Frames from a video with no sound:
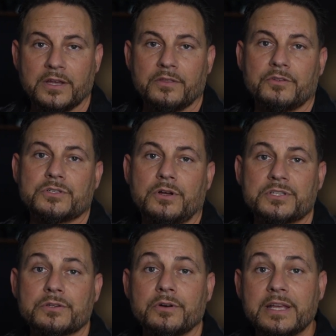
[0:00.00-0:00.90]
There's
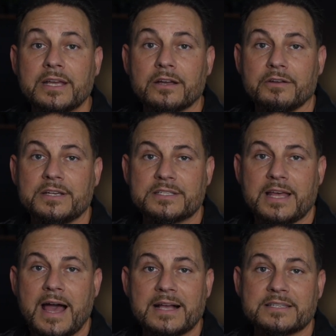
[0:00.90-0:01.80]
also an increase
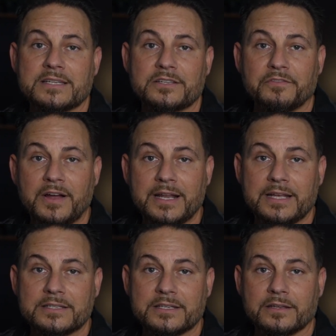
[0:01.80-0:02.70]
to access to
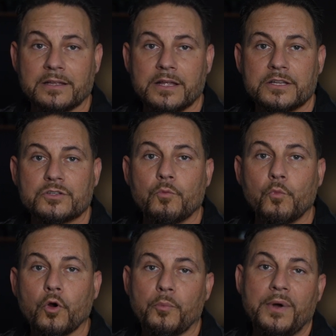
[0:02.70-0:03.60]
financing. So
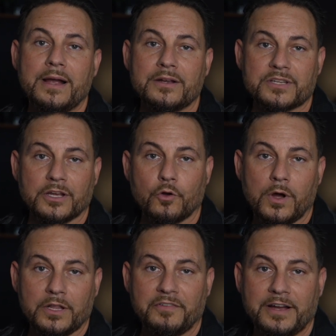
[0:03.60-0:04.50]
more buyers can
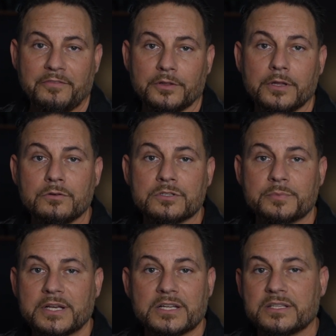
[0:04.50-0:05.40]
qualify for loans
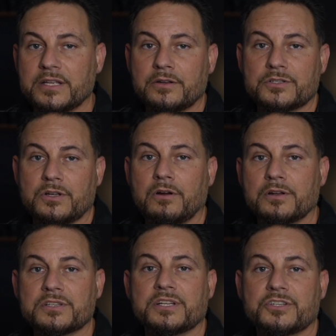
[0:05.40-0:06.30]
because lenders aren't
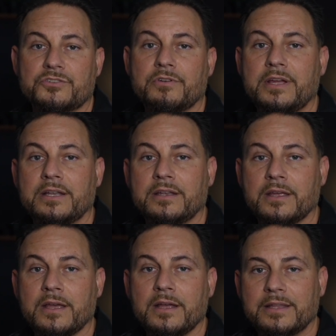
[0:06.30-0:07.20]
as constrained.
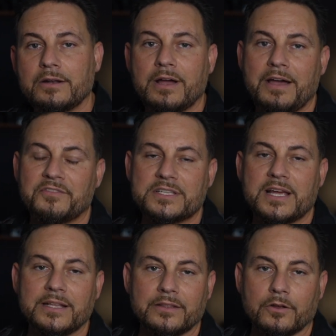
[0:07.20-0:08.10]
They don't have to
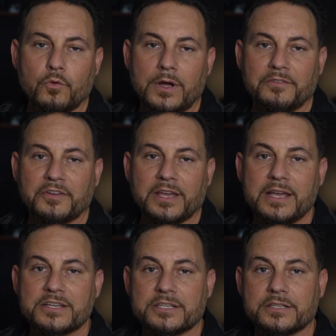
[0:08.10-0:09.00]
tighten their
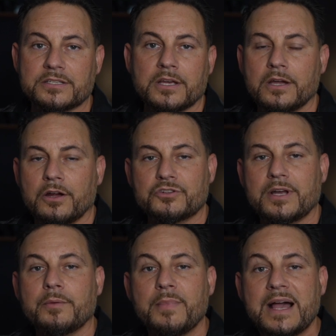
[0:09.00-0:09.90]
qualifications or try
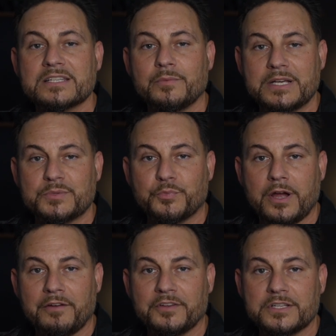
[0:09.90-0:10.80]
to maximize
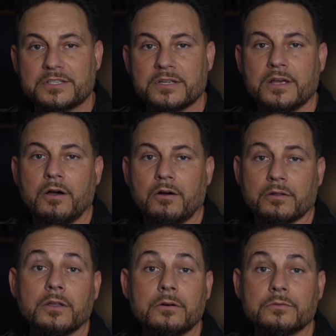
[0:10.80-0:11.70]
profits on
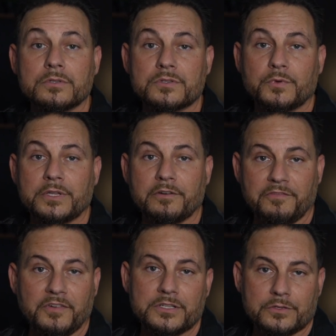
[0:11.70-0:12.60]
loans when their
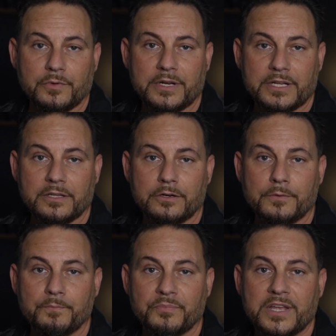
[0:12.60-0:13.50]
funds are running
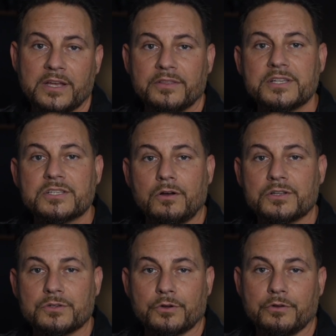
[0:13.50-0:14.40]
low. This
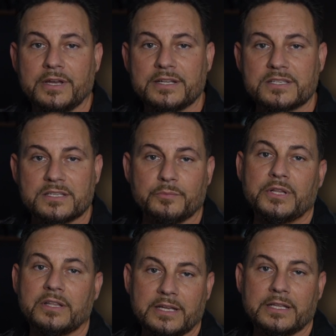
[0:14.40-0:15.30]
also creates
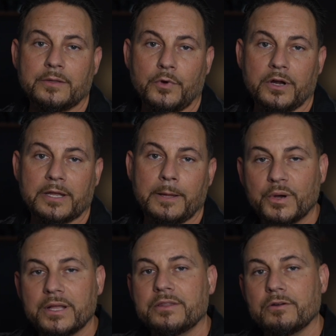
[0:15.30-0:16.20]
stability in the market,
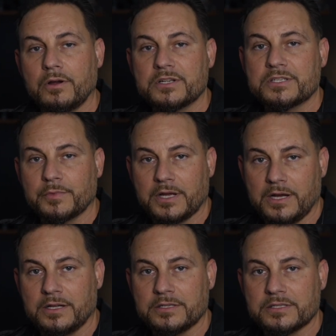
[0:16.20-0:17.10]
but there are some
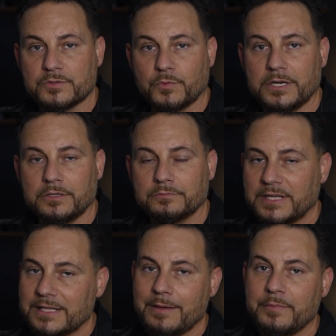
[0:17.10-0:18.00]
cons as well.
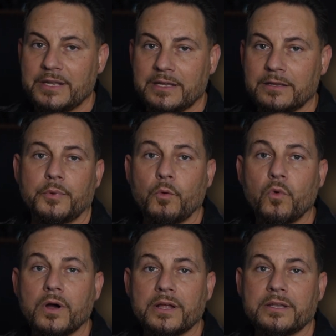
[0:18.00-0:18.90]
Not that many, but
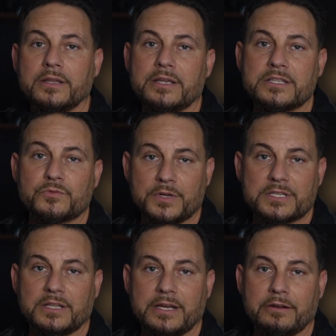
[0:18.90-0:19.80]
one is
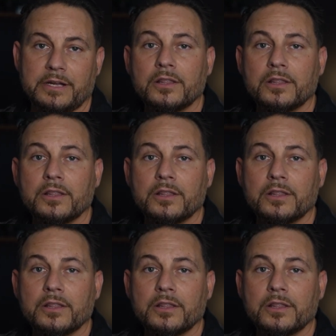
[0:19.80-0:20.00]
risk layering.